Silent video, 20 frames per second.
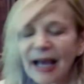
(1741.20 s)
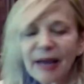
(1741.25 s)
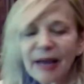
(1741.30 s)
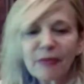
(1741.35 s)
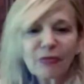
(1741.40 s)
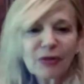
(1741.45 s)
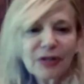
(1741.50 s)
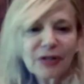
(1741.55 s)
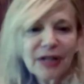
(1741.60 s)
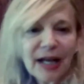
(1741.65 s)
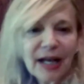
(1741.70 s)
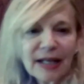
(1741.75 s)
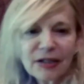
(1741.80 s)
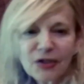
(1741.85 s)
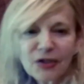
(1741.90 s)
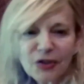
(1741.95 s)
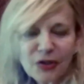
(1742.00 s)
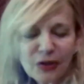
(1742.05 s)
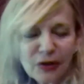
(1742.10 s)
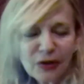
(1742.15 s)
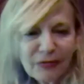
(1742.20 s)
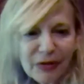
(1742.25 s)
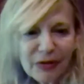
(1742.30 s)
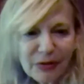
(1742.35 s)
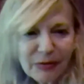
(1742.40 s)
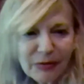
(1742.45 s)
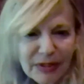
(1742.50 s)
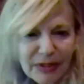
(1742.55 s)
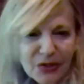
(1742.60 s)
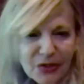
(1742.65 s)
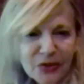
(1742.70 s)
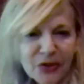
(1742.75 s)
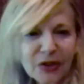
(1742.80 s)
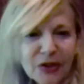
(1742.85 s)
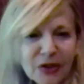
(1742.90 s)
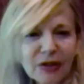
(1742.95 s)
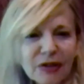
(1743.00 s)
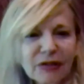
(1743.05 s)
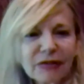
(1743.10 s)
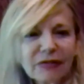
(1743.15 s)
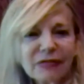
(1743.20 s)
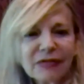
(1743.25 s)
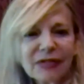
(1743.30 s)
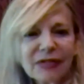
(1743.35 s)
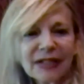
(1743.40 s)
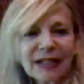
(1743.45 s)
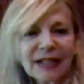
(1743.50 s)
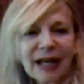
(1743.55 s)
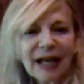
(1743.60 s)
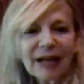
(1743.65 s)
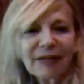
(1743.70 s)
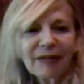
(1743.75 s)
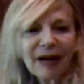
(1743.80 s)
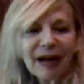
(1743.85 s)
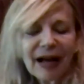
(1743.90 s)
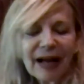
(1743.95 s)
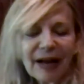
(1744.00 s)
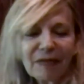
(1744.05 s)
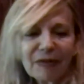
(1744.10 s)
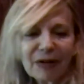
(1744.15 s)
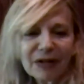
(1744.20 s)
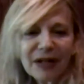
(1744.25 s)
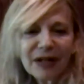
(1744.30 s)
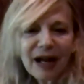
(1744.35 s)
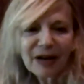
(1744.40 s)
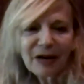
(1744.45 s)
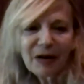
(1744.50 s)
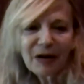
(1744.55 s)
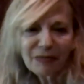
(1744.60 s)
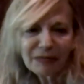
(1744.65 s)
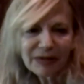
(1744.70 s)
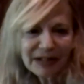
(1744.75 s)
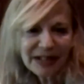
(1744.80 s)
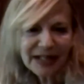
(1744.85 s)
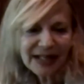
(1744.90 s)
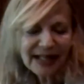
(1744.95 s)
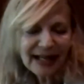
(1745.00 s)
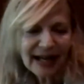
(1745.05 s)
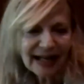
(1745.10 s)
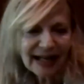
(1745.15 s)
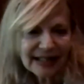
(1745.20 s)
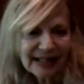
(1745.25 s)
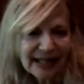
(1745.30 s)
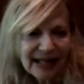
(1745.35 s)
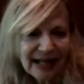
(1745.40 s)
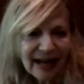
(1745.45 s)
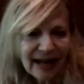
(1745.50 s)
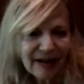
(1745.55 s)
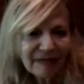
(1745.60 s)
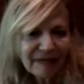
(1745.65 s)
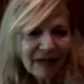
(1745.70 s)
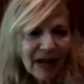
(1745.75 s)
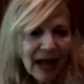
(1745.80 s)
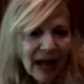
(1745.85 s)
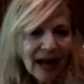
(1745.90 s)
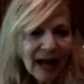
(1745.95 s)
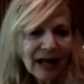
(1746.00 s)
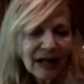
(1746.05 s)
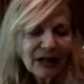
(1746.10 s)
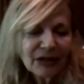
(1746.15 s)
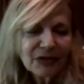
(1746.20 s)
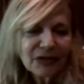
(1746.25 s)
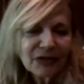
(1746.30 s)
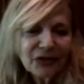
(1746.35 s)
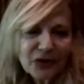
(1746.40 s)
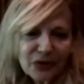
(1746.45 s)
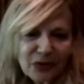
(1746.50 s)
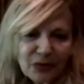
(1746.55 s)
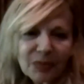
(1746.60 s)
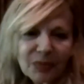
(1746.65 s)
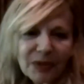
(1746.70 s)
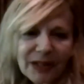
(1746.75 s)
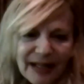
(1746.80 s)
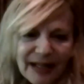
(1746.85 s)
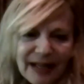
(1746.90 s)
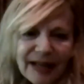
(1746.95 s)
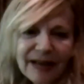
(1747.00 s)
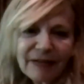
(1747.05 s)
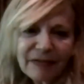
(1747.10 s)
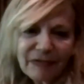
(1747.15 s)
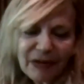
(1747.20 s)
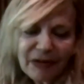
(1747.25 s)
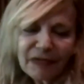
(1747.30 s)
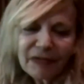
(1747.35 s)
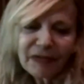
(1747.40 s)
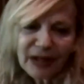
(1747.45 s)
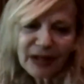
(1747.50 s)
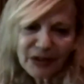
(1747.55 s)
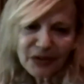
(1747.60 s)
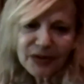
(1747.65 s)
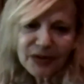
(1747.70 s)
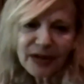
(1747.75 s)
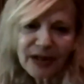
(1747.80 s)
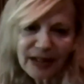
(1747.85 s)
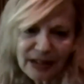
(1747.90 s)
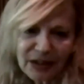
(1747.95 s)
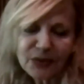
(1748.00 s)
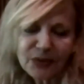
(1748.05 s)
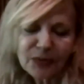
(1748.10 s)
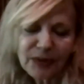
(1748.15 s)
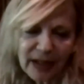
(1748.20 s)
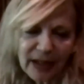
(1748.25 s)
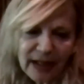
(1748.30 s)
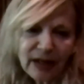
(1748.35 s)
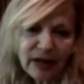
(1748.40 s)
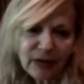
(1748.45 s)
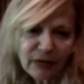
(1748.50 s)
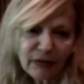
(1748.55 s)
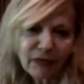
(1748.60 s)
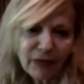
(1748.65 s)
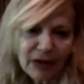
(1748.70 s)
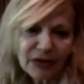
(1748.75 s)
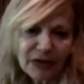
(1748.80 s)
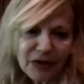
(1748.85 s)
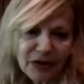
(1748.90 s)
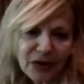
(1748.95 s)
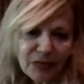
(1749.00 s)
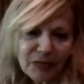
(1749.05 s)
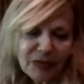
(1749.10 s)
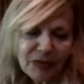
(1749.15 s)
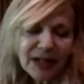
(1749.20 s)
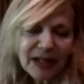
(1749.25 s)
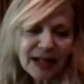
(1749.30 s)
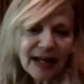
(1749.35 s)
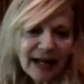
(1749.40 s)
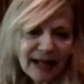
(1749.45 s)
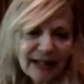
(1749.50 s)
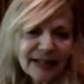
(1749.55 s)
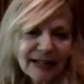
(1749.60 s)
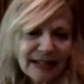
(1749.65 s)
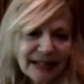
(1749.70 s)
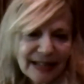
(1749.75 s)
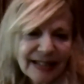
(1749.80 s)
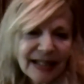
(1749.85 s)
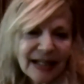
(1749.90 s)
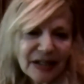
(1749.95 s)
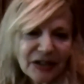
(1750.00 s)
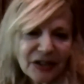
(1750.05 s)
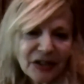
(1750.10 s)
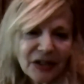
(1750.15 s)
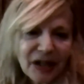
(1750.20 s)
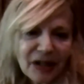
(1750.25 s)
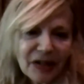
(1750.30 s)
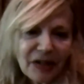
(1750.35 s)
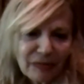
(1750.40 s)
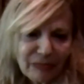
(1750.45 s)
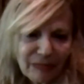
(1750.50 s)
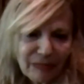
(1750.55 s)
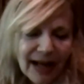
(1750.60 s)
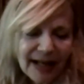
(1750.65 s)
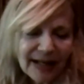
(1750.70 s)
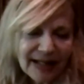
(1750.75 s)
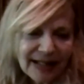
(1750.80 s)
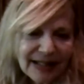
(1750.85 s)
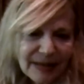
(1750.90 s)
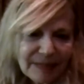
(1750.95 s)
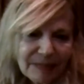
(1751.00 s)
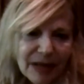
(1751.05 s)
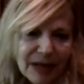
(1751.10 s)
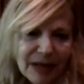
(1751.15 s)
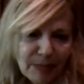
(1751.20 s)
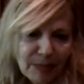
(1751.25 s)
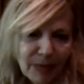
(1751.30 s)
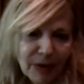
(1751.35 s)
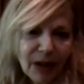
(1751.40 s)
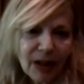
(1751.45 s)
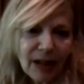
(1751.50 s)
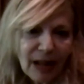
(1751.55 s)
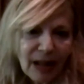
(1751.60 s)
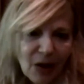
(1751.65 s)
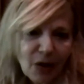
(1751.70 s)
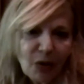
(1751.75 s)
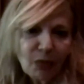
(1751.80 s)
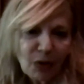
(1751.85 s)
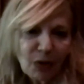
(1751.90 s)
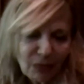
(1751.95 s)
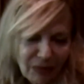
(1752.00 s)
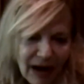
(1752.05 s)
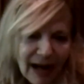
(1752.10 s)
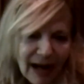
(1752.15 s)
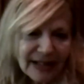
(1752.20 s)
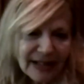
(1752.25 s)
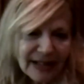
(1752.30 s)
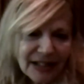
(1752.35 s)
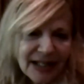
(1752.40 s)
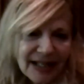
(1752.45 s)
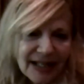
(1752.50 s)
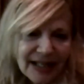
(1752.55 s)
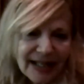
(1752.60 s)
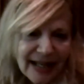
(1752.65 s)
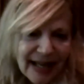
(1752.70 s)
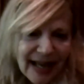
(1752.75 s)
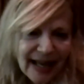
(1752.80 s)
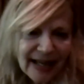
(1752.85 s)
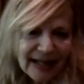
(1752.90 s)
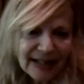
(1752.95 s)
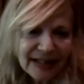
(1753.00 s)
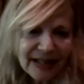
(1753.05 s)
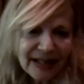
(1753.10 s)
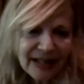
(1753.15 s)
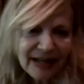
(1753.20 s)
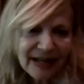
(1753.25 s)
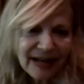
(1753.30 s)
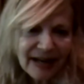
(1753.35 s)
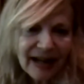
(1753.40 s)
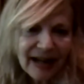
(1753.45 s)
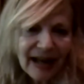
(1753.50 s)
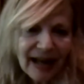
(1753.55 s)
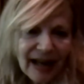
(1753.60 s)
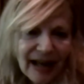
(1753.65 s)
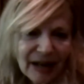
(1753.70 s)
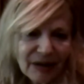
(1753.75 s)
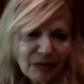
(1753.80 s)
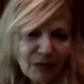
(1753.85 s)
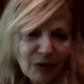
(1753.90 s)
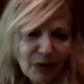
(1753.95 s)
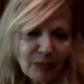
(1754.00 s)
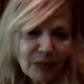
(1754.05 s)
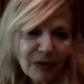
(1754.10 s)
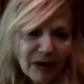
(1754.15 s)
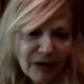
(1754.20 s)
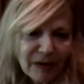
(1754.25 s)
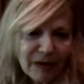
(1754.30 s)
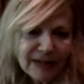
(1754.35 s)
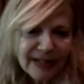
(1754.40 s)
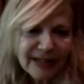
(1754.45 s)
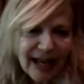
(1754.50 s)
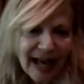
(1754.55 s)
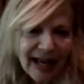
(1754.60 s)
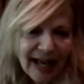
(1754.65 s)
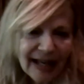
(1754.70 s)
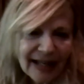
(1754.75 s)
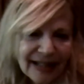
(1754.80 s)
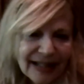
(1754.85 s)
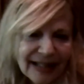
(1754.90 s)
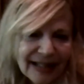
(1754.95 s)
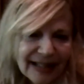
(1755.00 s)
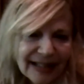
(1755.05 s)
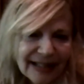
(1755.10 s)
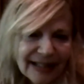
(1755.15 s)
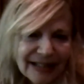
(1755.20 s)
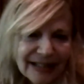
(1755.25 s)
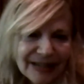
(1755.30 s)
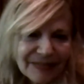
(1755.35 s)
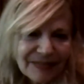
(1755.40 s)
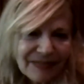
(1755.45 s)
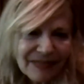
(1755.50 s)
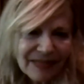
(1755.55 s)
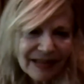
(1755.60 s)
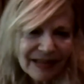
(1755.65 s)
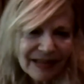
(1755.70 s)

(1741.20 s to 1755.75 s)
I will not serve in the reserves. I will not go into the IDF. Do you believe if Israel is really confronted with an existential threat, people will rise to the occasion and will put aside these?